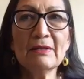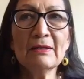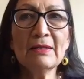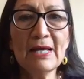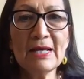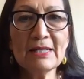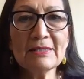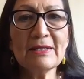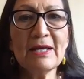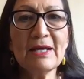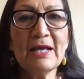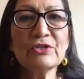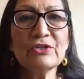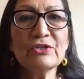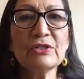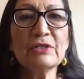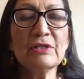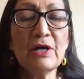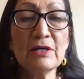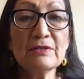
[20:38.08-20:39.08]
class
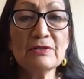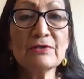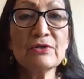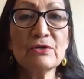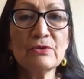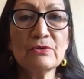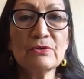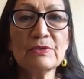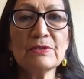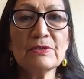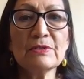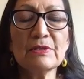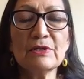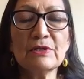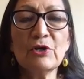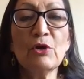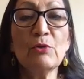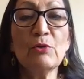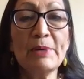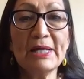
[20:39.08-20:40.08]
action lawsuits,
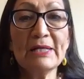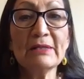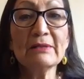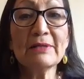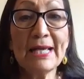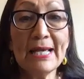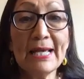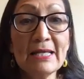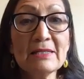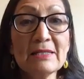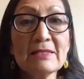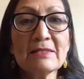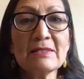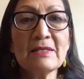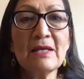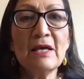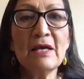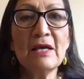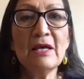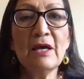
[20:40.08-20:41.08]
the Cobell
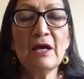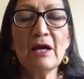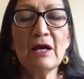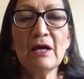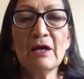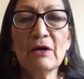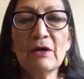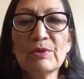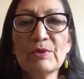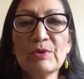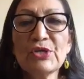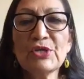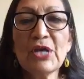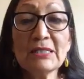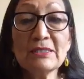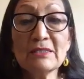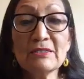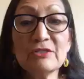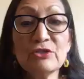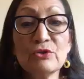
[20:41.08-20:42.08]
case, which
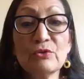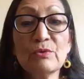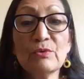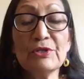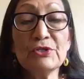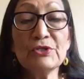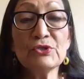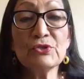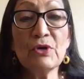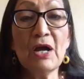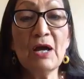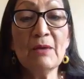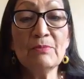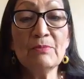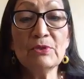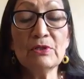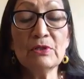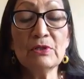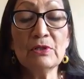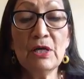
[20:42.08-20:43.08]
had to do with
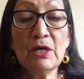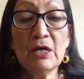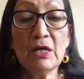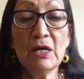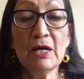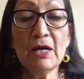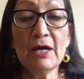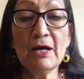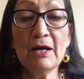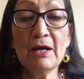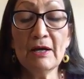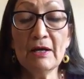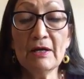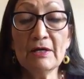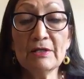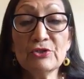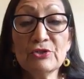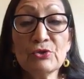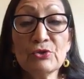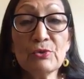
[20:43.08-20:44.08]
tribal
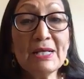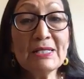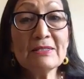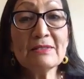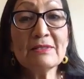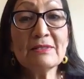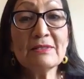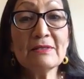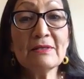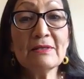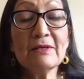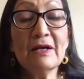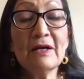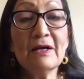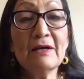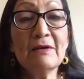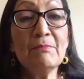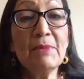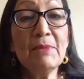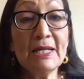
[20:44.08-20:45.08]
trust
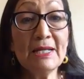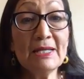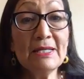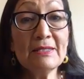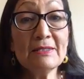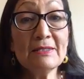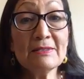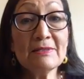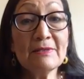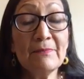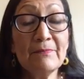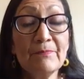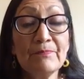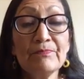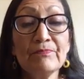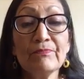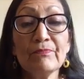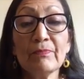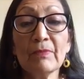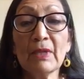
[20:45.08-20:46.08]
monies,
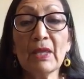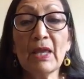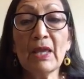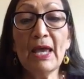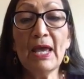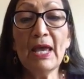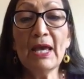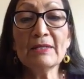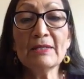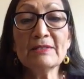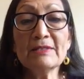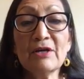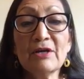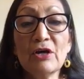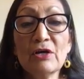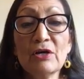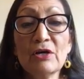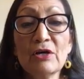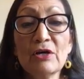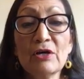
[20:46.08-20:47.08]
and
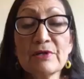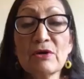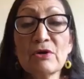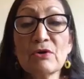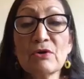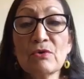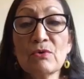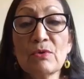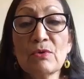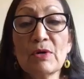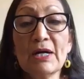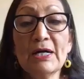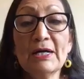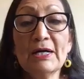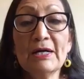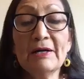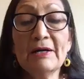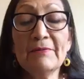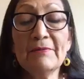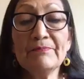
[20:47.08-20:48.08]
also
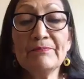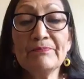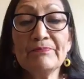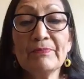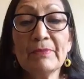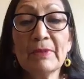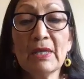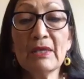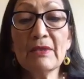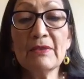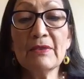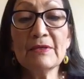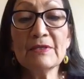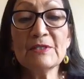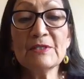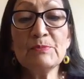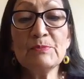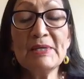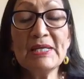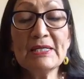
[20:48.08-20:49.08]
the
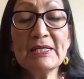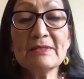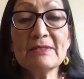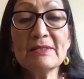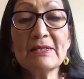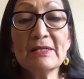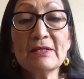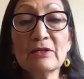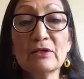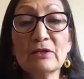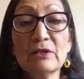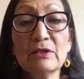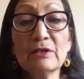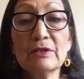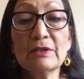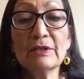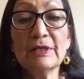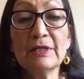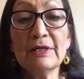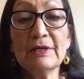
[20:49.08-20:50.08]

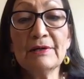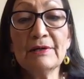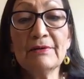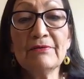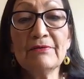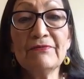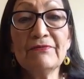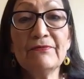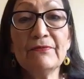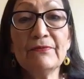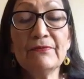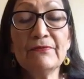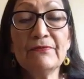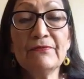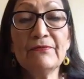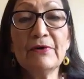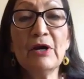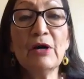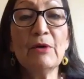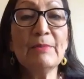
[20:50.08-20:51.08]
Speak-Seagull
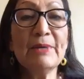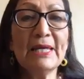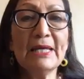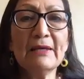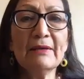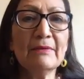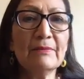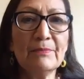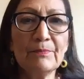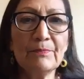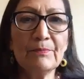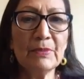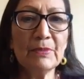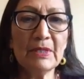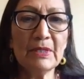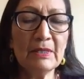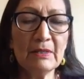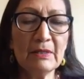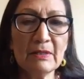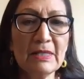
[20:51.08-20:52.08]
farming
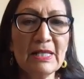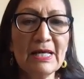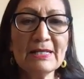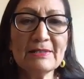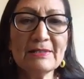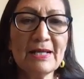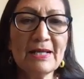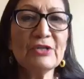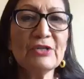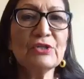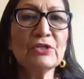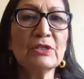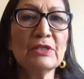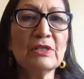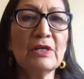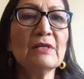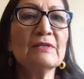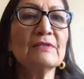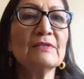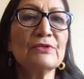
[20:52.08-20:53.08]
class action
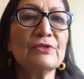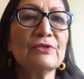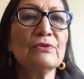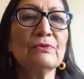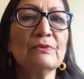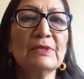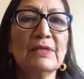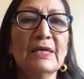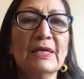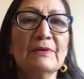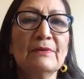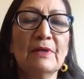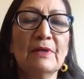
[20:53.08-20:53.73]
lawsuit that